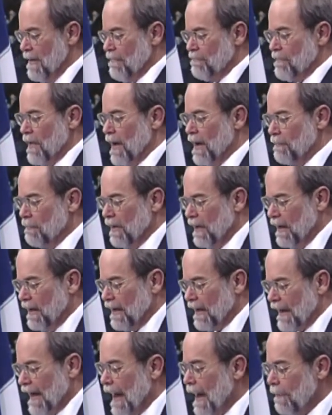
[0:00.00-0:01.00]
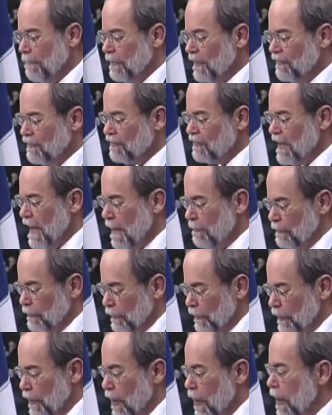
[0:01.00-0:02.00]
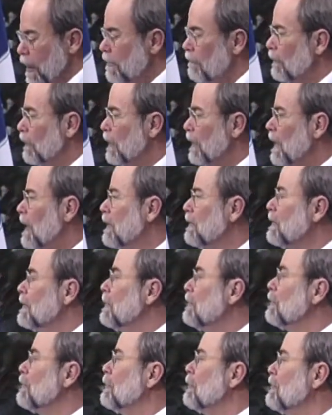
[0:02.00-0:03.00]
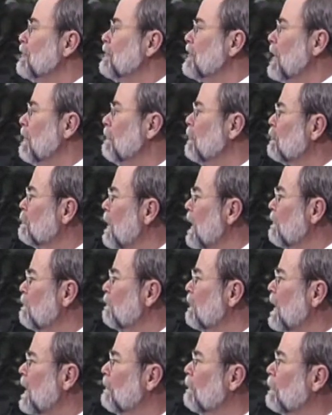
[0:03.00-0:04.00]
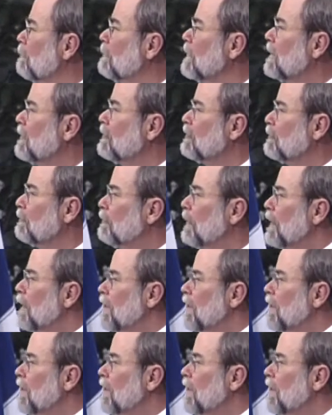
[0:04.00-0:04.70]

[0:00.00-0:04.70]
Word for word: Phi Beta Kappa chapter at Harvard in 1837. This is my favorite piece of